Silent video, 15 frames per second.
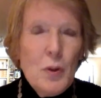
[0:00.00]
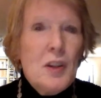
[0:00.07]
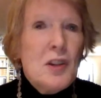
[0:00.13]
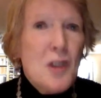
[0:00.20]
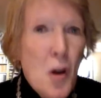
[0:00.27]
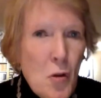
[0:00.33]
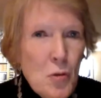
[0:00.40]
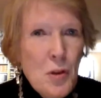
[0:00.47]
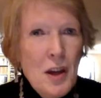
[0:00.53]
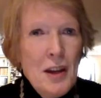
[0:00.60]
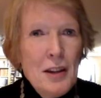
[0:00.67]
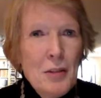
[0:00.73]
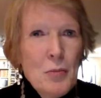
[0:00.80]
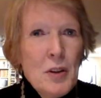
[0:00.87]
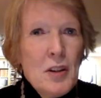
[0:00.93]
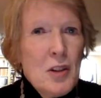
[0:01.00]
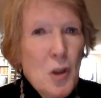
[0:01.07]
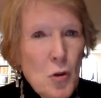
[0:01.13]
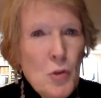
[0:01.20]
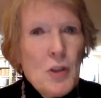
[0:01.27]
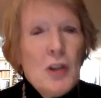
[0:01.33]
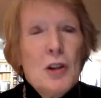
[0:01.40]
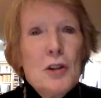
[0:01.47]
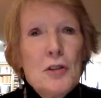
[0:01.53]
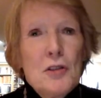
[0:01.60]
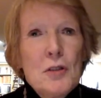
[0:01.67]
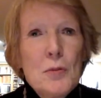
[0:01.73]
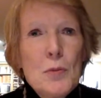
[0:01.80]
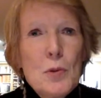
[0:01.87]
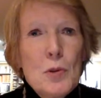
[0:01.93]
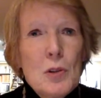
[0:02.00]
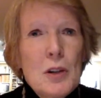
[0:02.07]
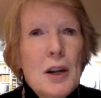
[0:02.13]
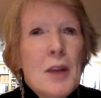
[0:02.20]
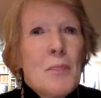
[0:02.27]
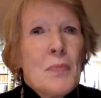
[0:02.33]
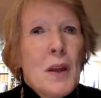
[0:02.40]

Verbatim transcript: We know that. We know the costs of war,